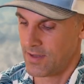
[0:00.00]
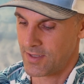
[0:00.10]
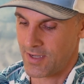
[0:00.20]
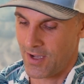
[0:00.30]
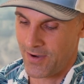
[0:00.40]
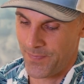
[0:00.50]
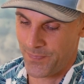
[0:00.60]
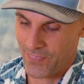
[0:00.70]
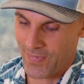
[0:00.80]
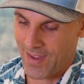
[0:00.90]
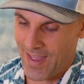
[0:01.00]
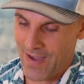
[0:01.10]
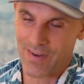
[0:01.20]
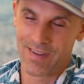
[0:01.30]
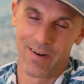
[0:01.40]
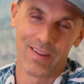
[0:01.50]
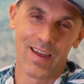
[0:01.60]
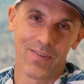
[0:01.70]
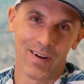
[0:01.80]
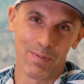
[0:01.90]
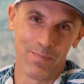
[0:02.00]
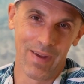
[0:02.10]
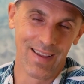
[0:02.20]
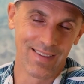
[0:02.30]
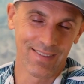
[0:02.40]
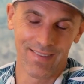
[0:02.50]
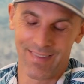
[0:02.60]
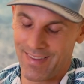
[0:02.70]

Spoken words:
So after doing that for a couple of minutes,